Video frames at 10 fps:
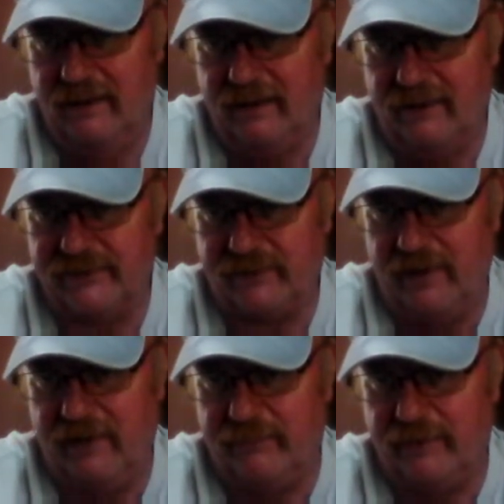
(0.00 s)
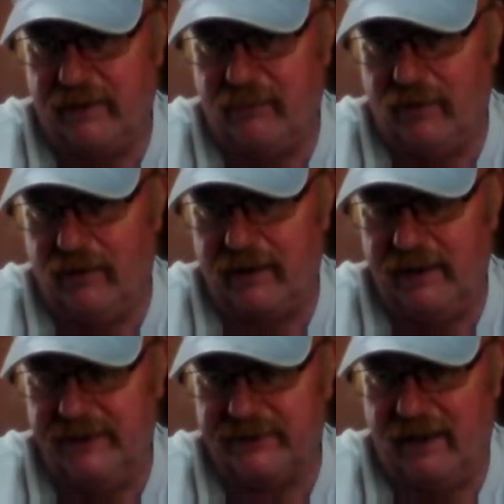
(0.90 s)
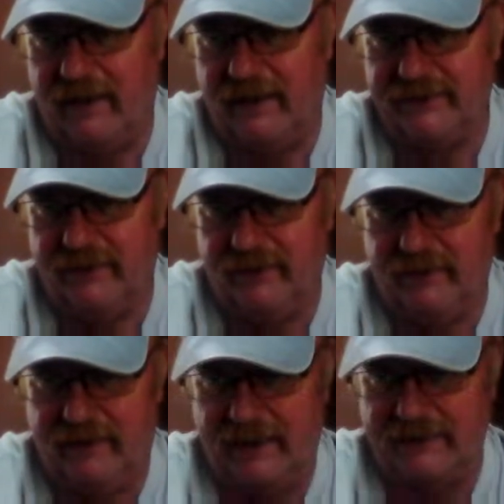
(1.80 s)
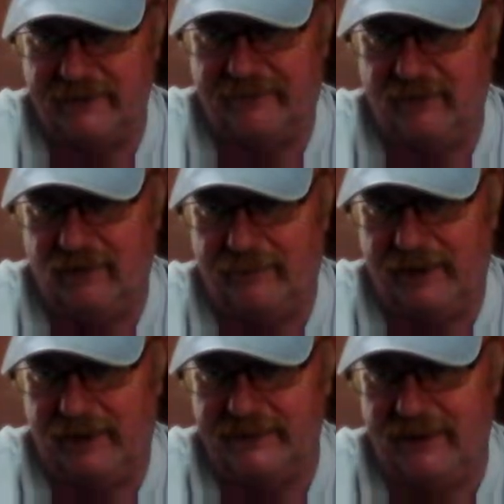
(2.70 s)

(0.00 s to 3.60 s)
Australian brickwork is not as good as the Philippines?